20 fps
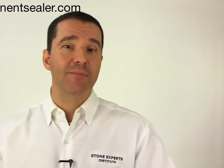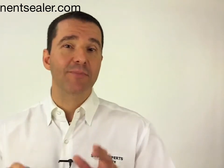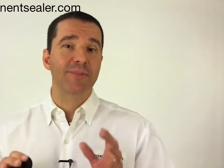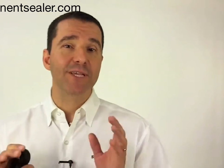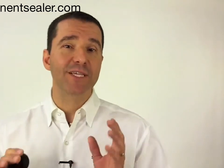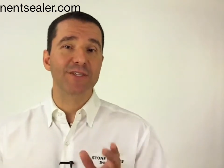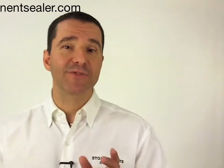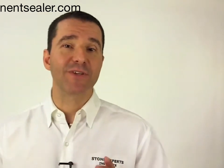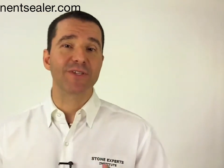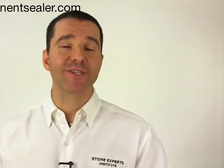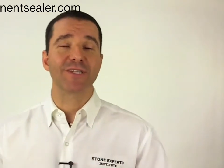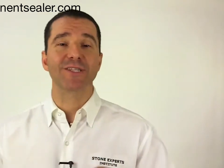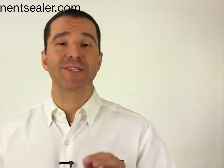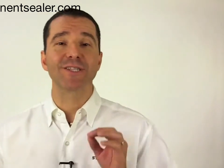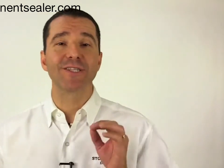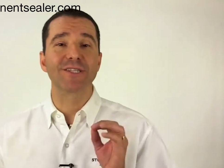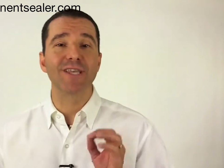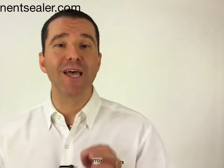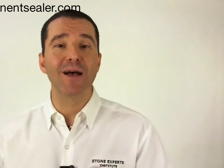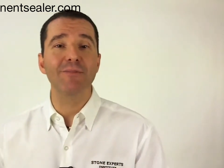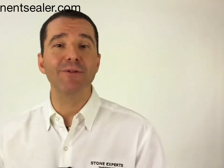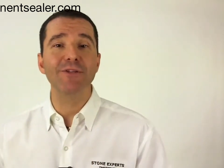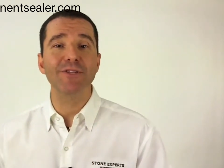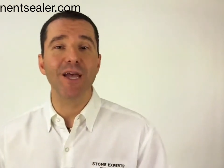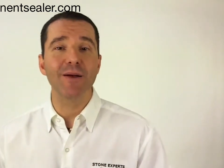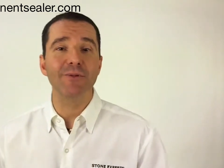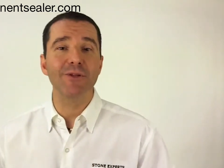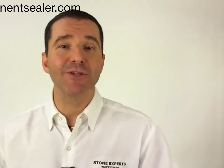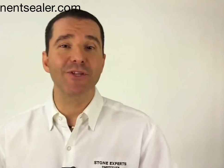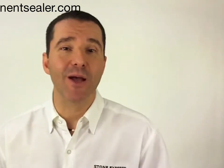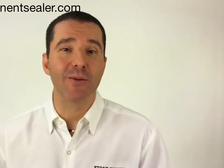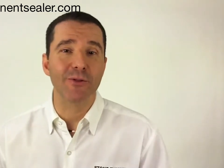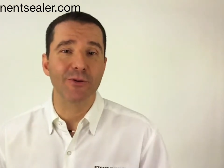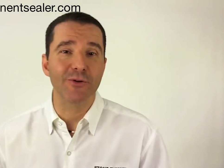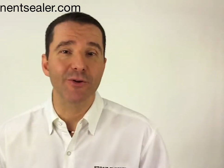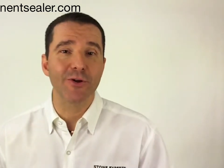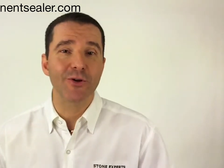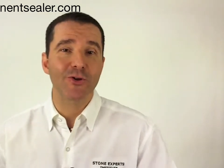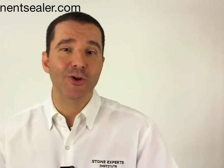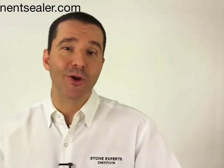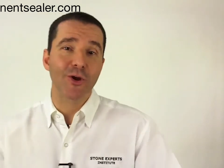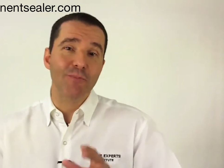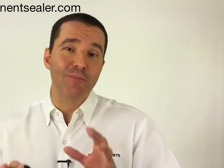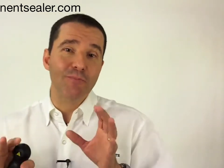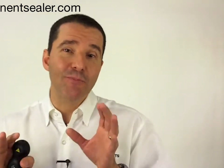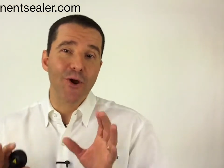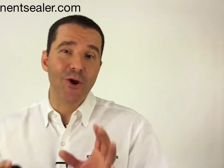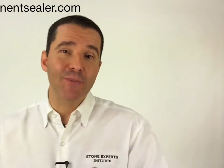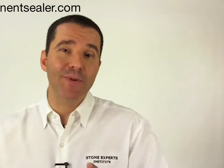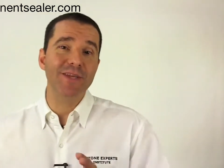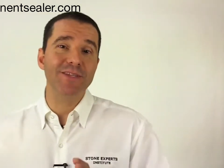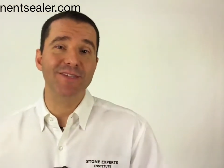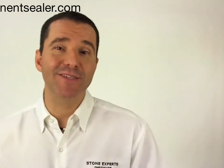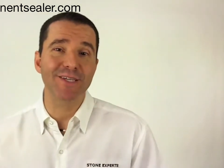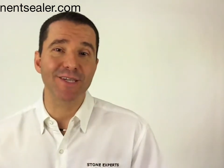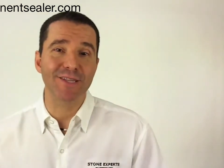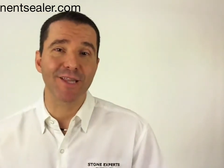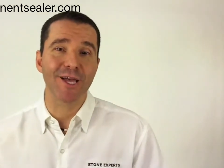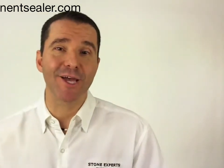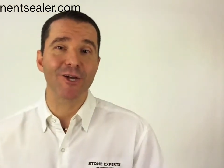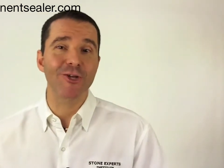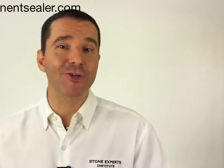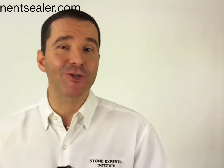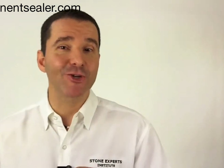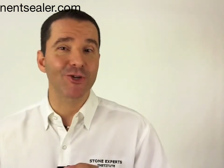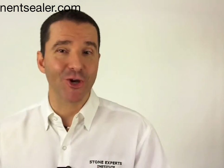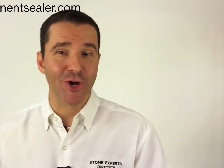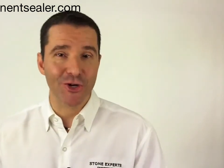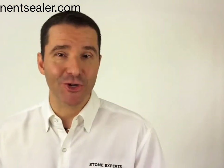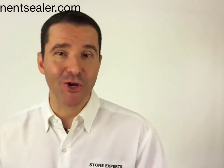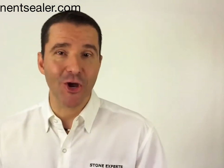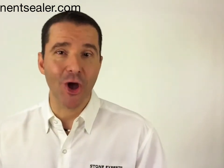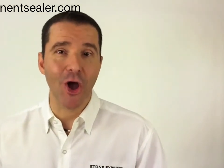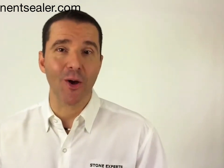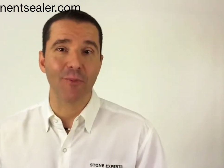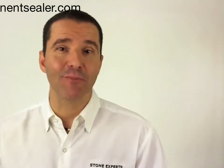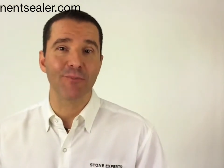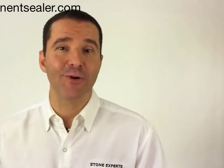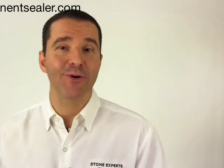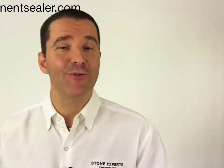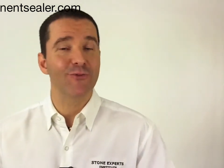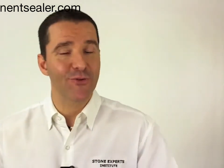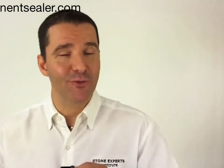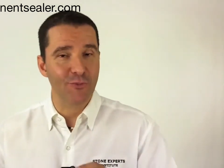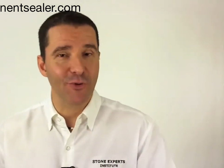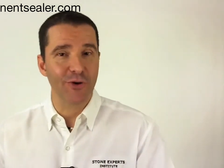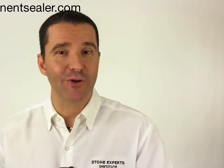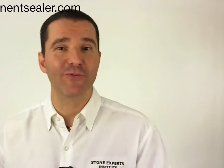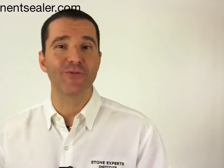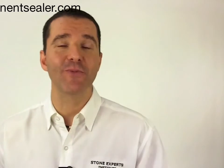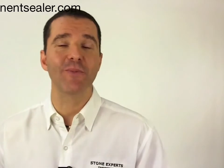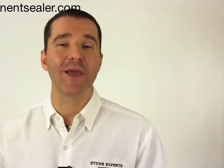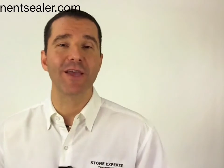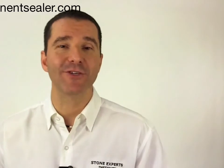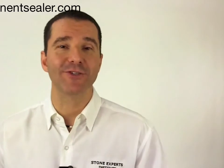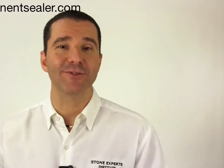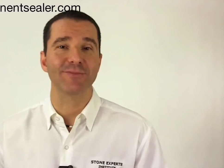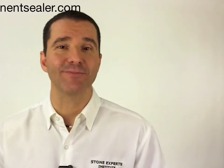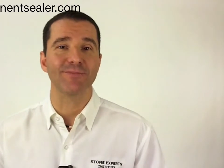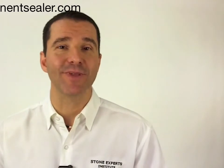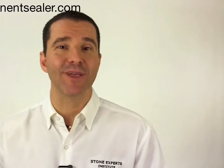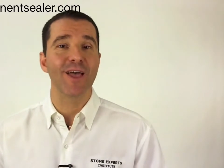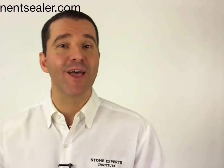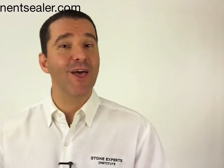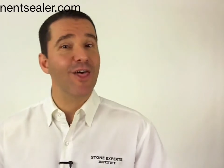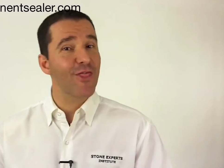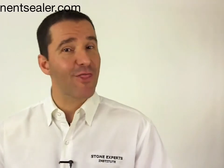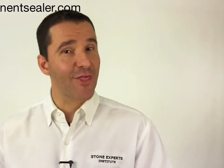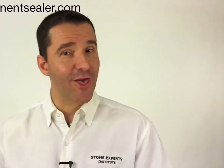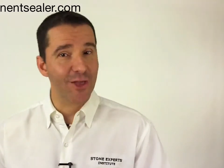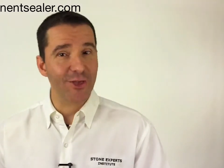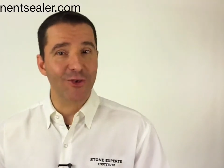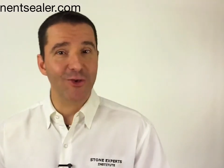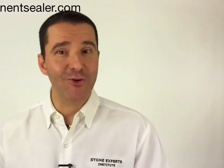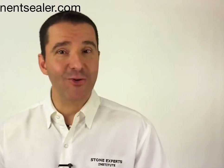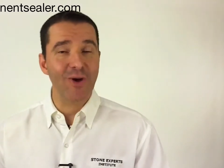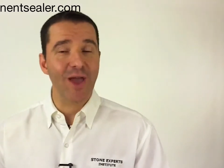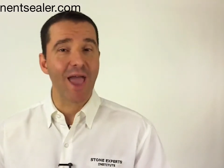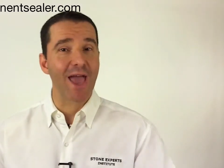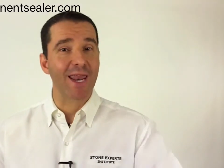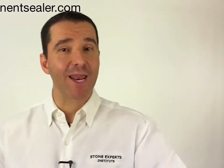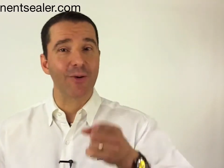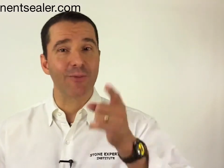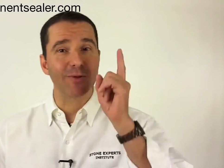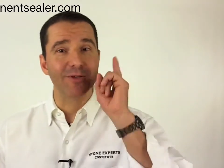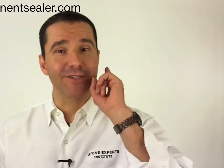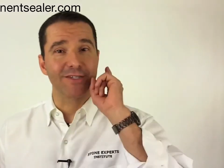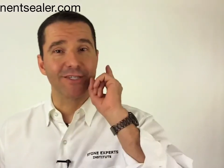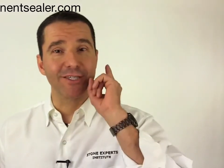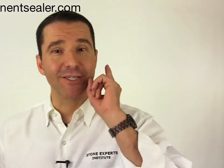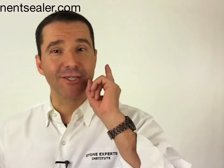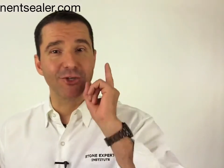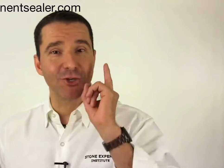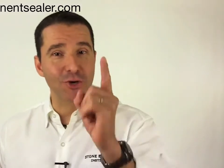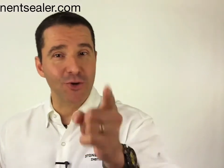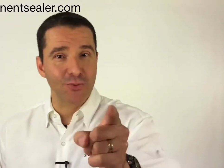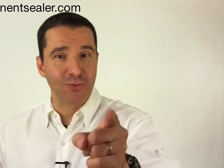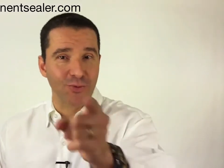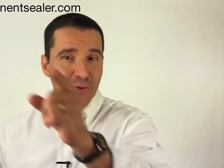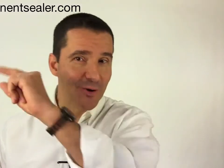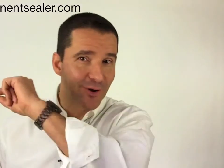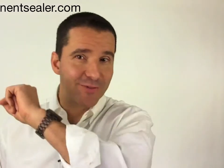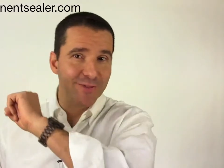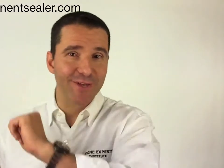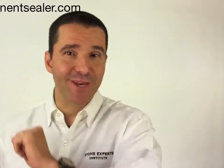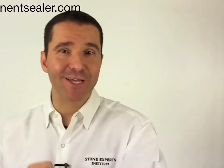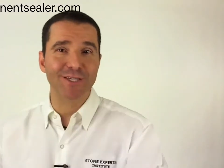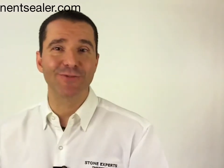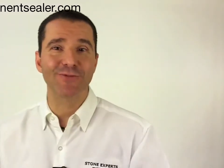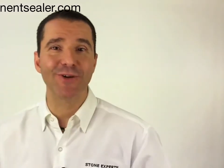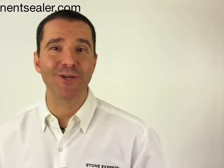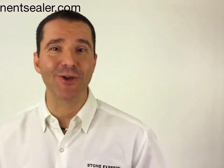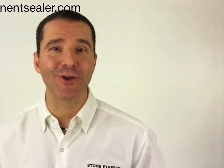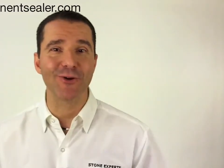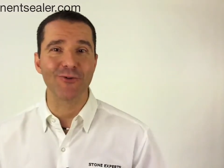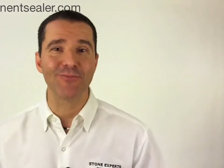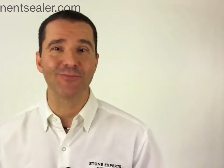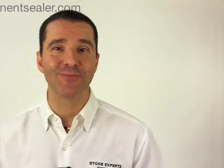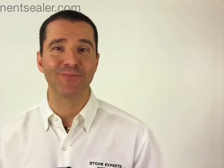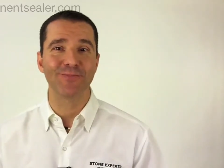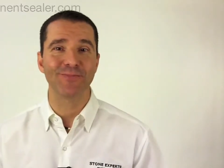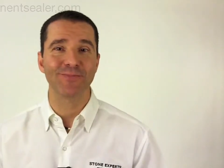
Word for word: please visit www.permanentsealer.com for more information. Thank you, and I will see you on the next video.